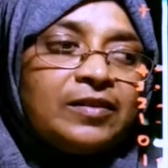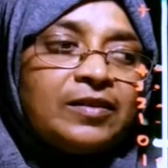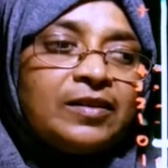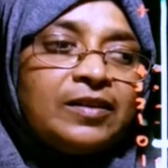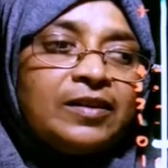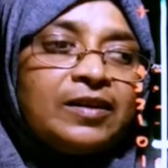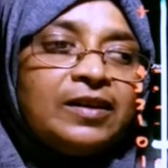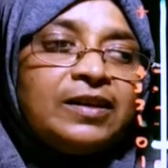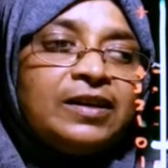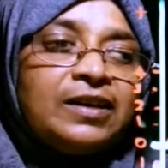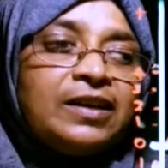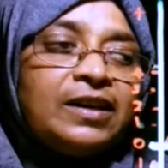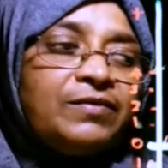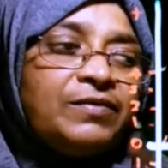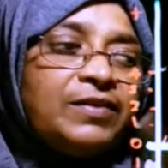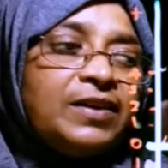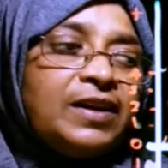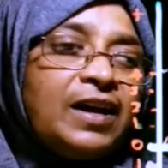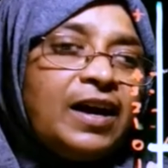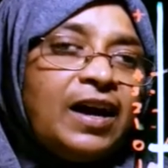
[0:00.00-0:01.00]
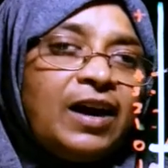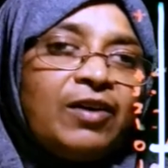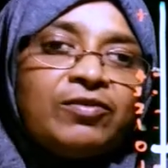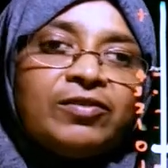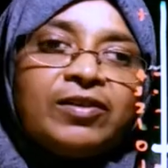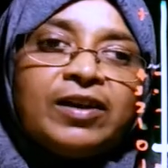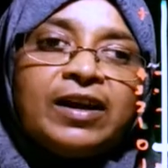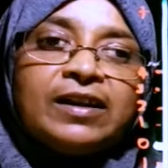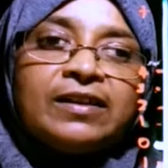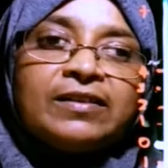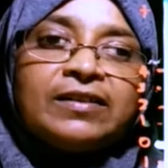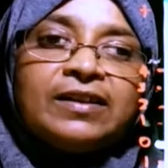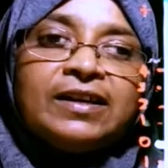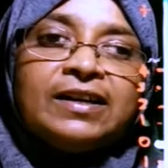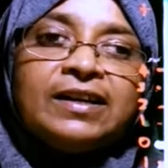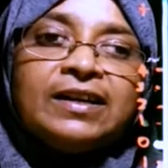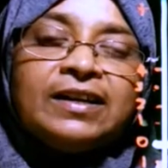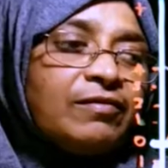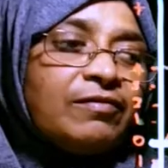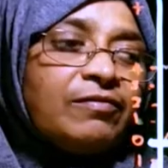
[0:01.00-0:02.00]
Here we have get the
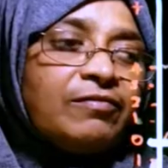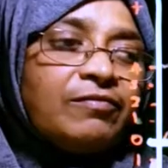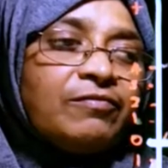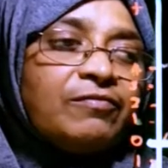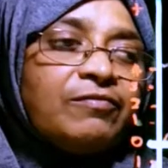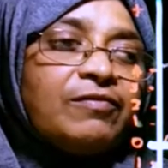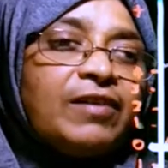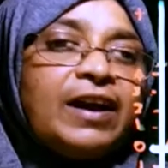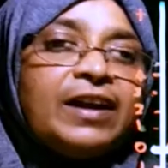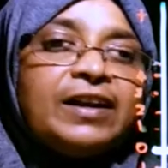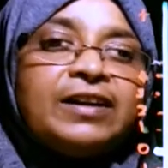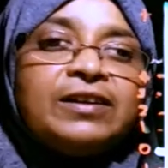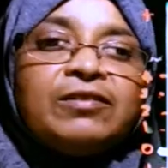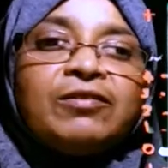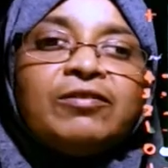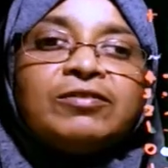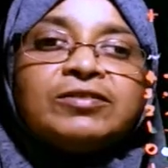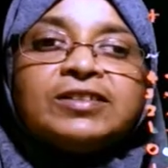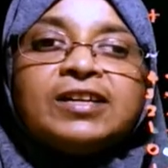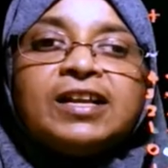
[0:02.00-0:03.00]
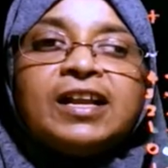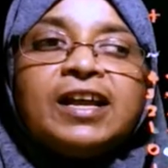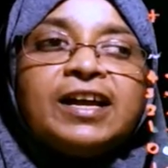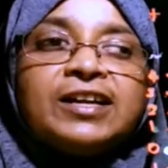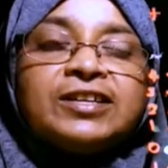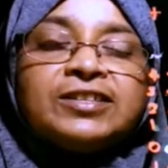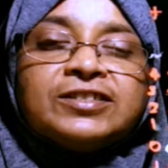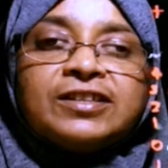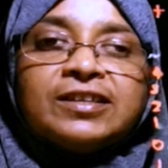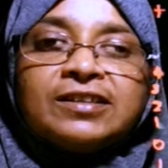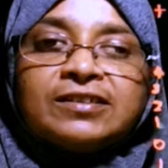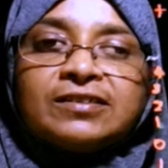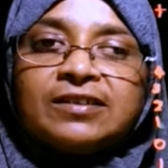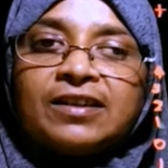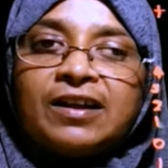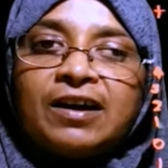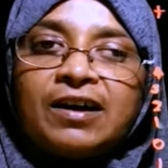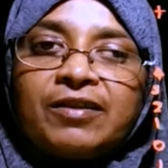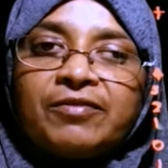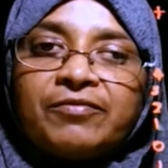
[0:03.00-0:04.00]
one oscillation
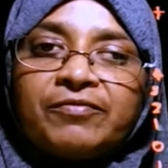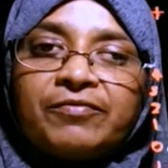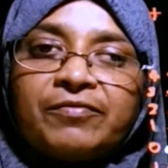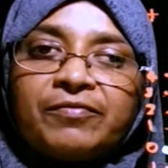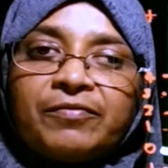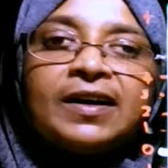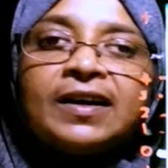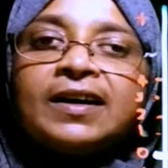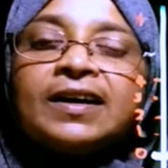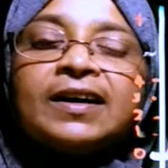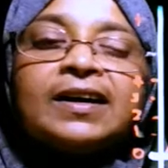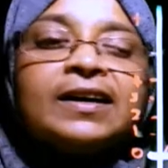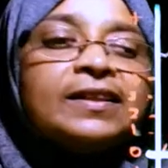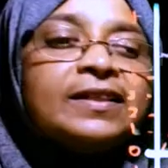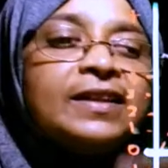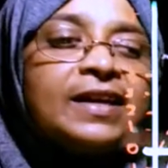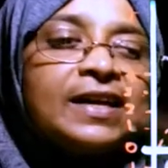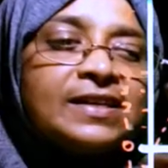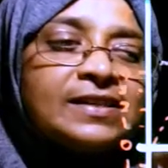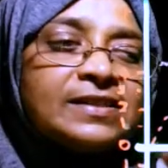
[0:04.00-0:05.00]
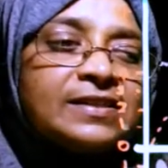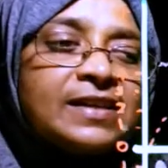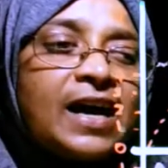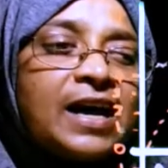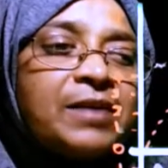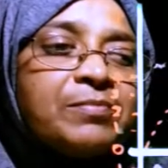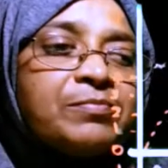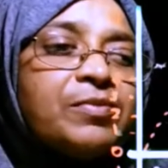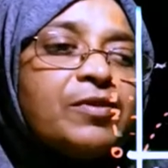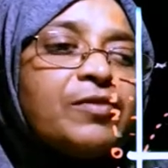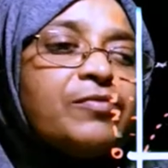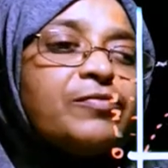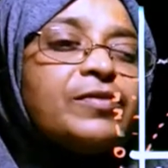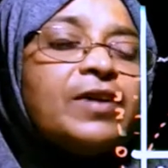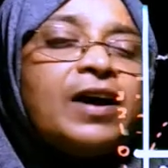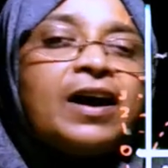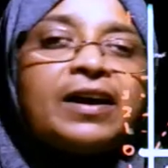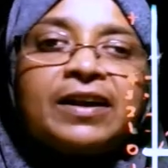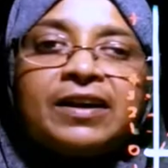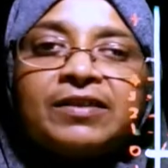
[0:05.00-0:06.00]
graph. This type of
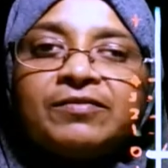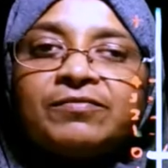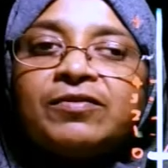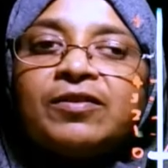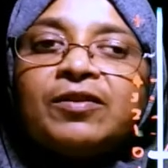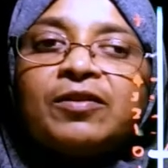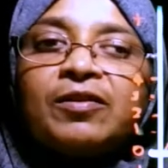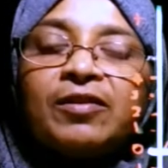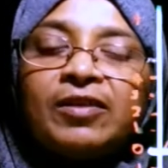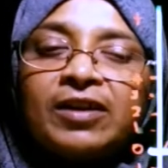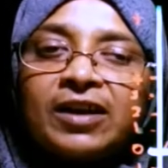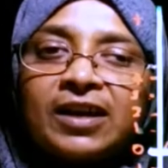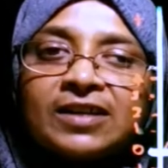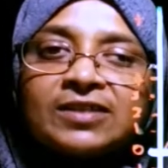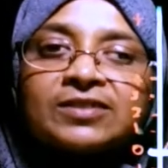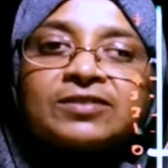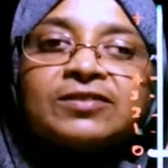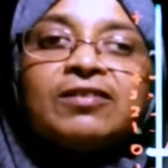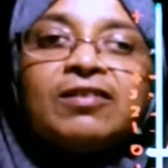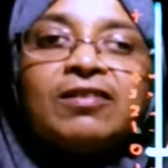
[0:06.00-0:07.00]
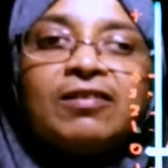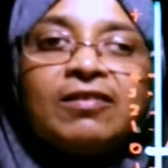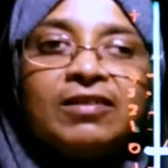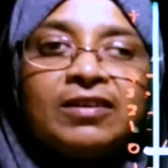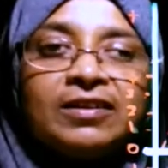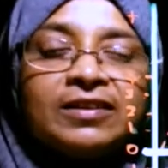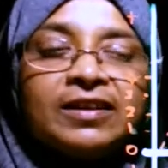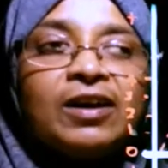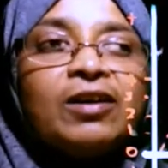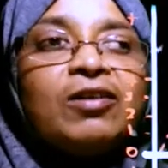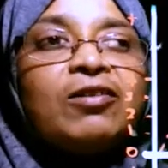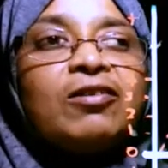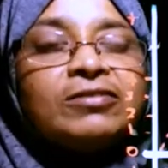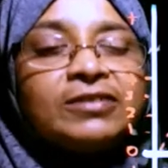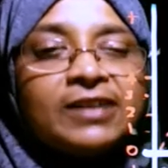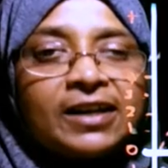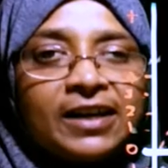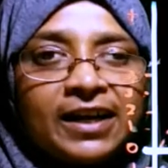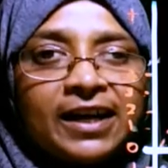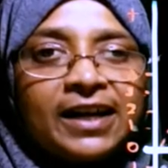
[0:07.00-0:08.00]
current flow is called the
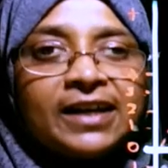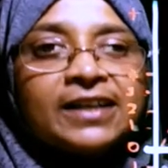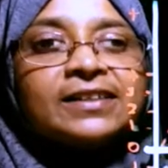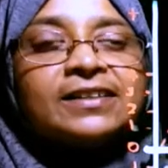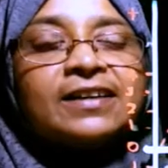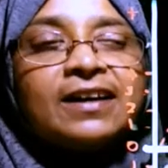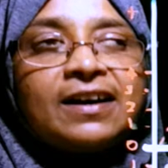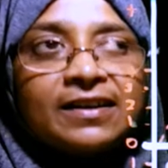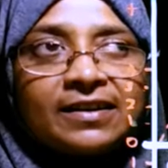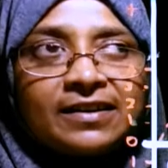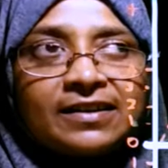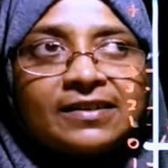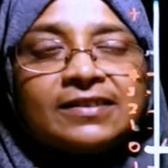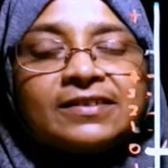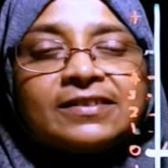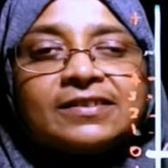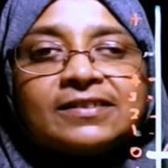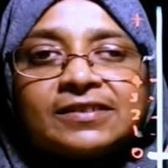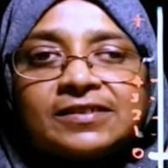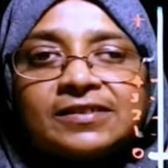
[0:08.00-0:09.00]
alternate current.